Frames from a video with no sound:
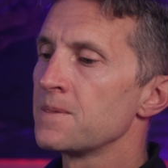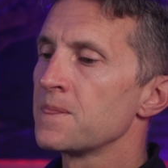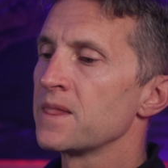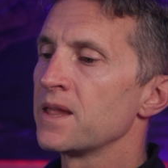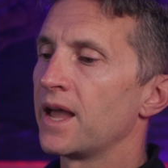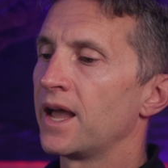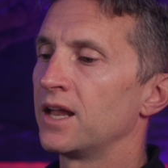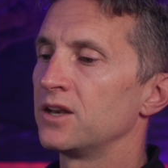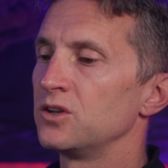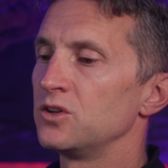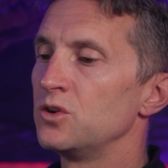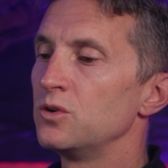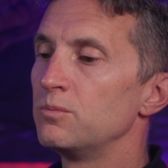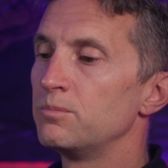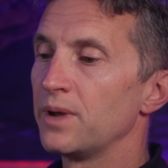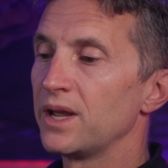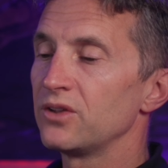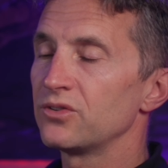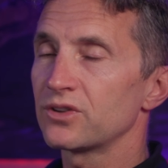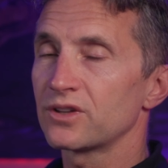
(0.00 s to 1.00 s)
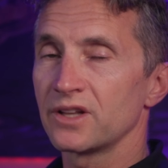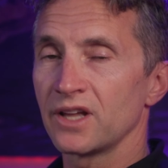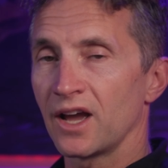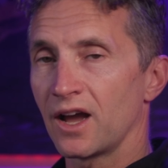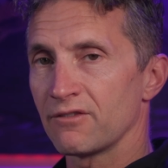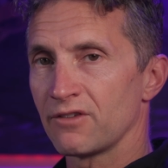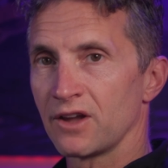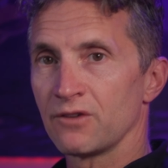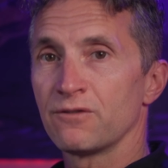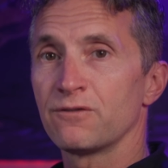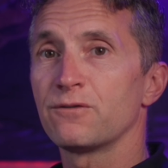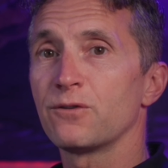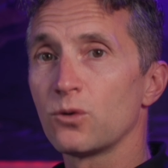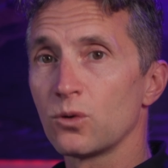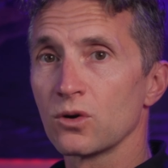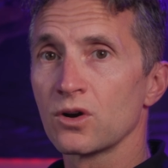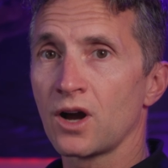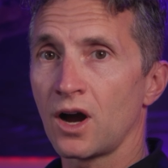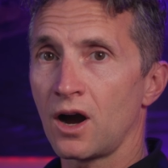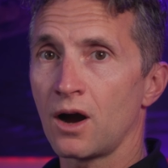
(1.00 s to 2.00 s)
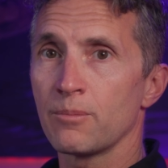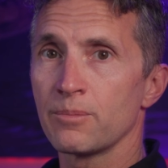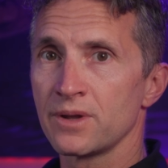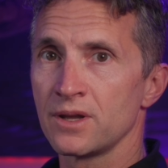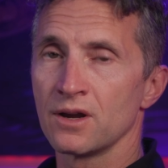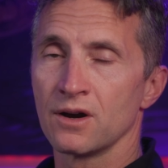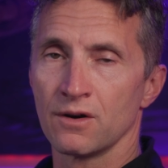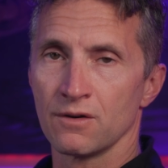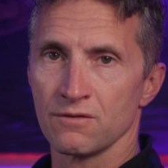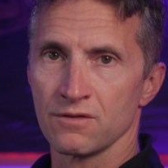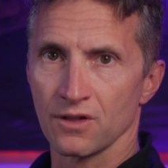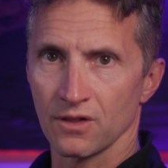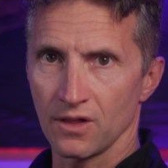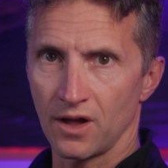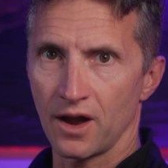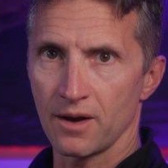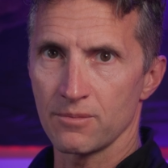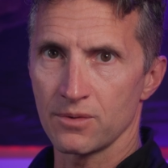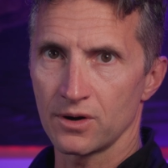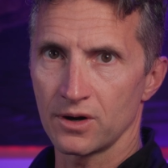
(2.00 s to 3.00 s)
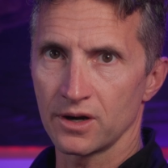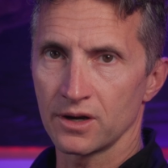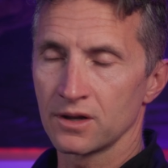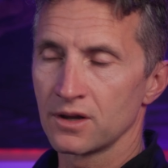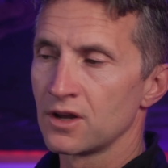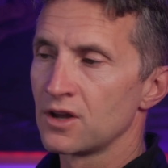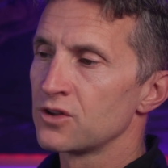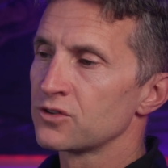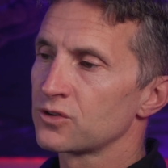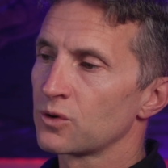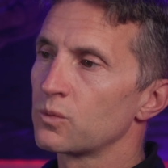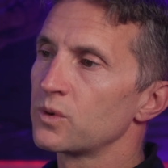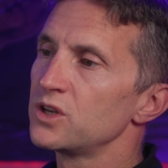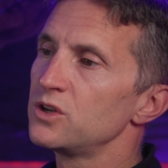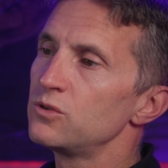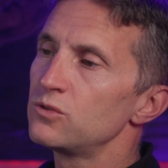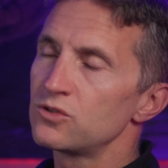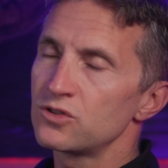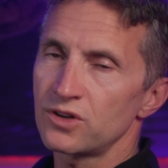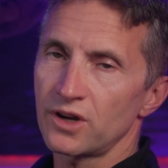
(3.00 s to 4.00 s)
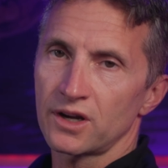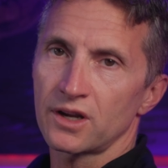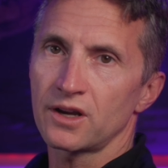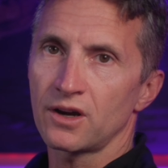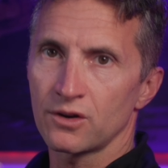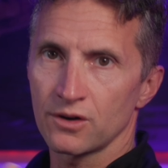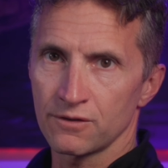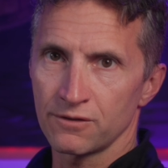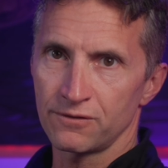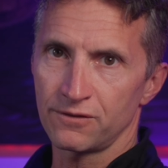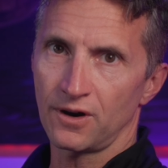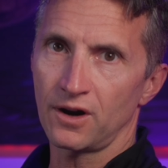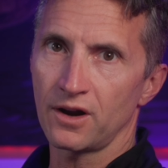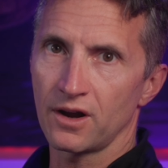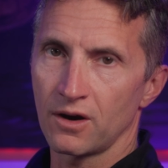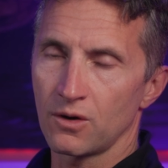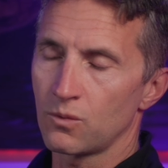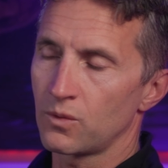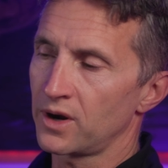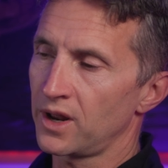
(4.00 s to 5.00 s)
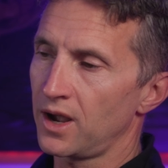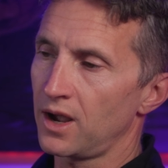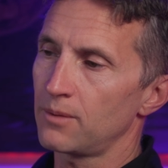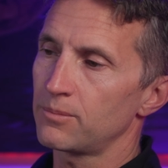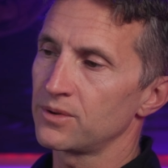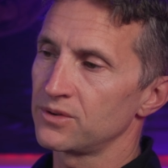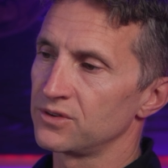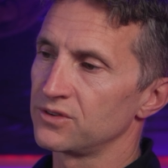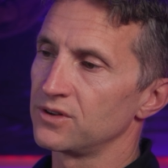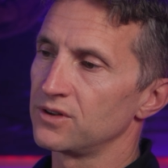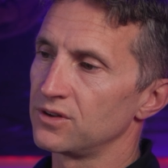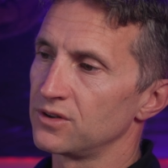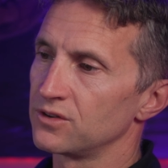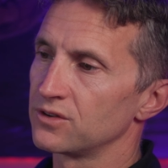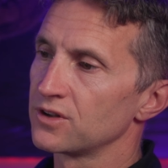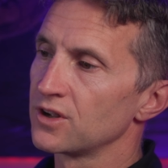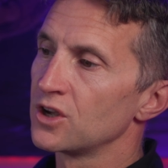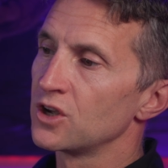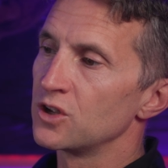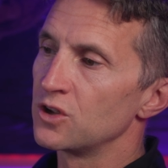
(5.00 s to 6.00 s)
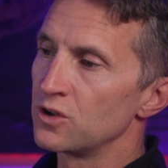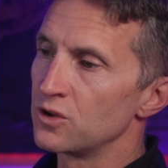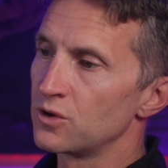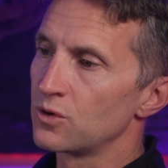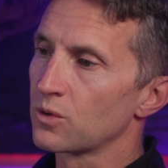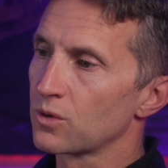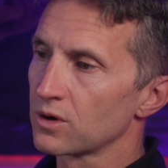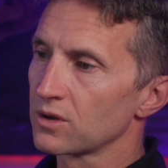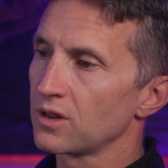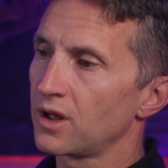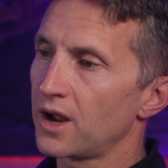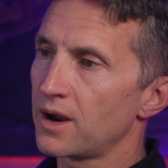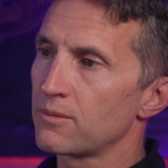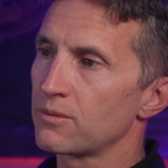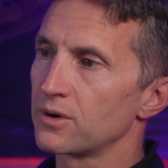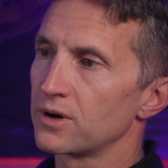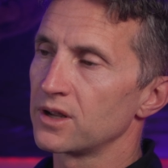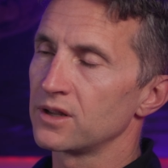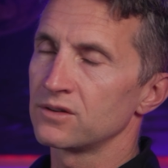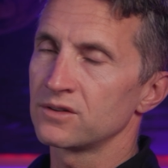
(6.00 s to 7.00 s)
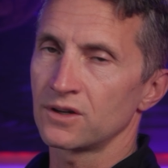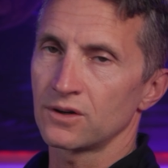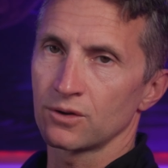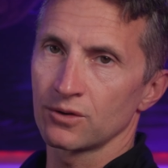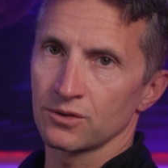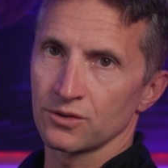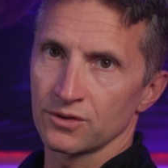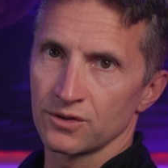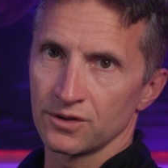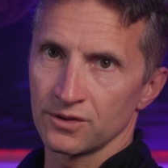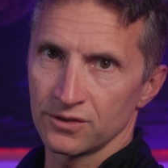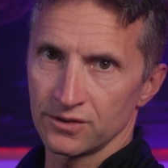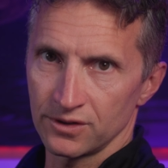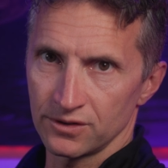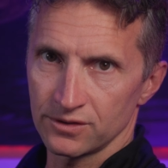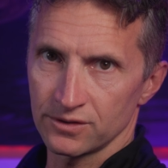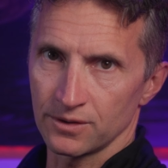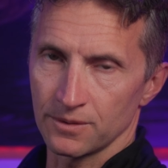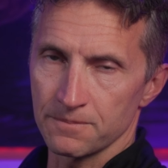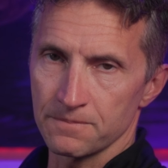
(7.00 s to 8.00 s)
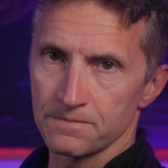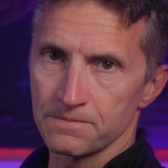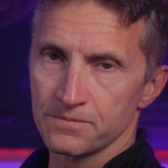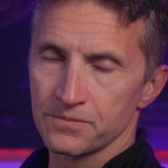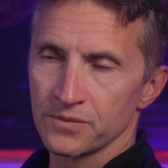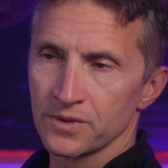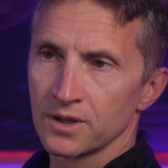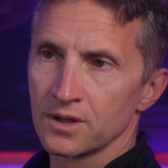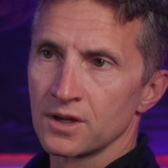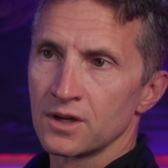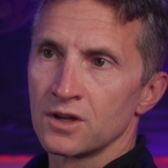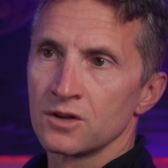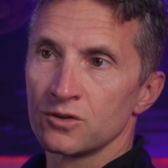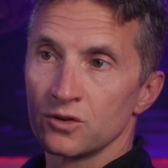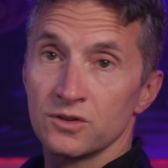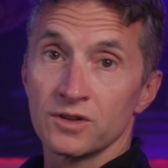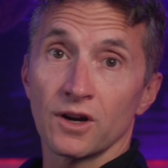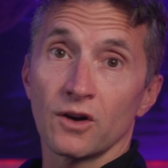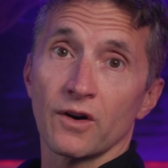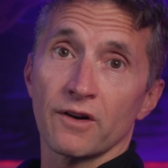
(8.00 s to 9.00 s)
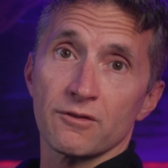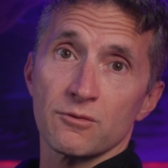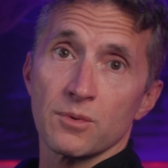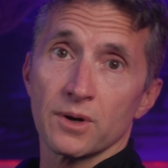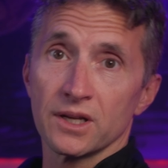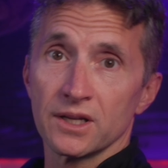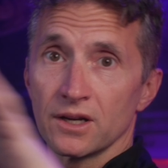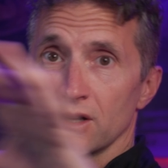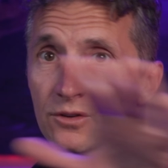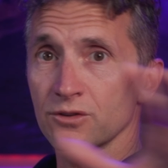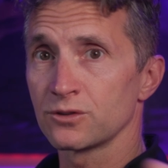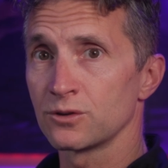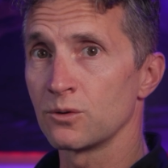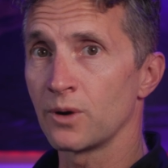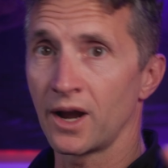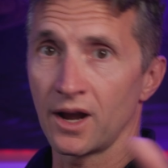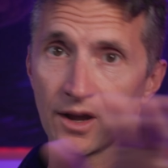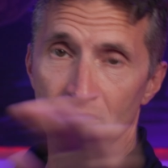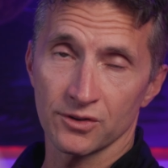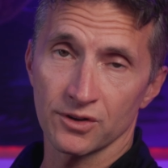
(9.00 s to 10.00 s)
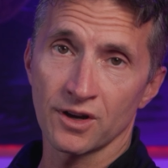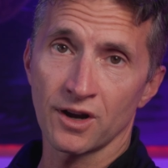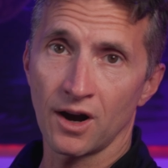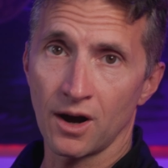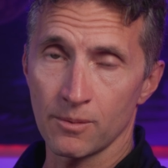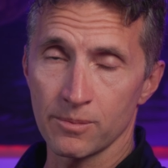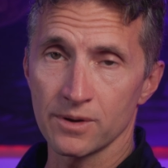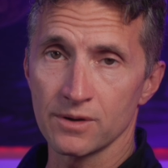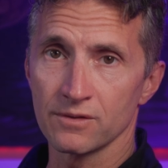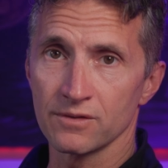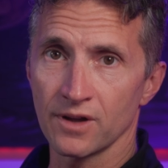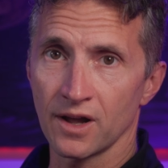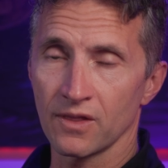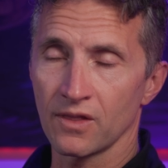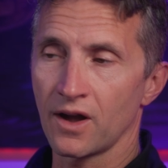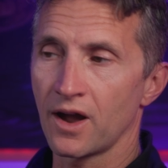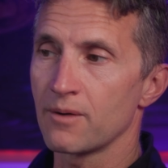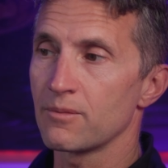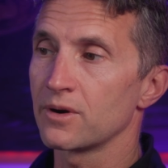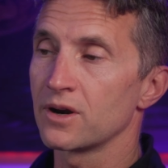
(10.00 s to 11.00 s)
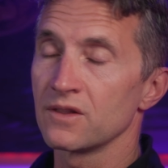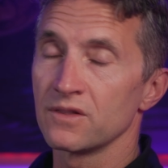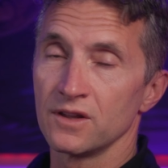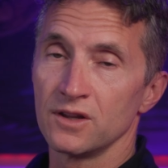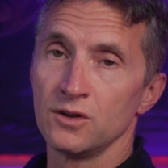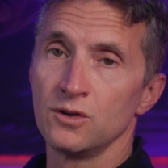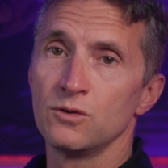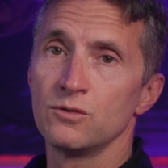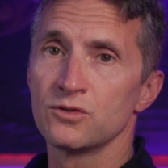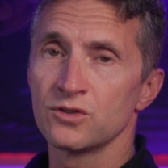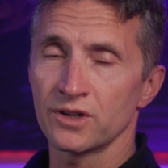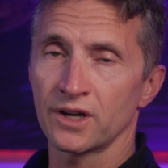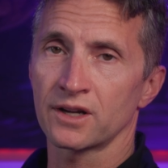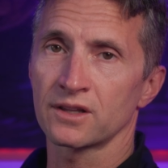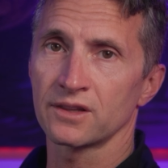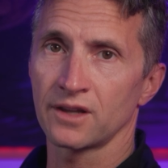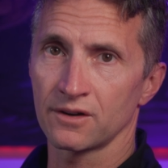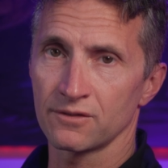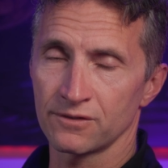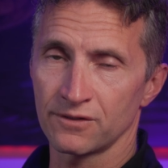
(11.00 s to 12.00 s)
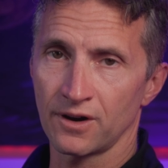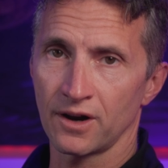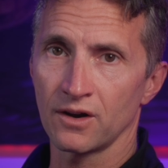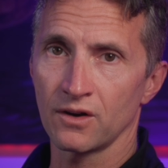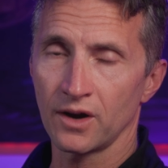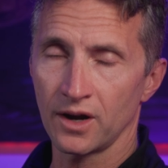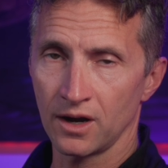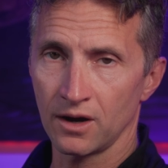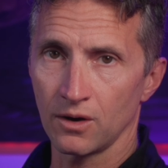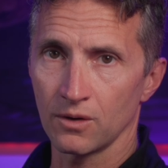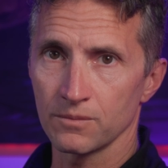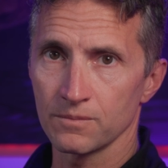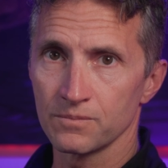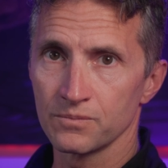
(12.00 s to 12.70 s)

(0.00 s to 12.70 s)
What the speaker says: And you basically have a full copy of the library. So when you check out a file, what happens is your library tells the system to tell everybody else who has a copy of that library that you've checked that file out.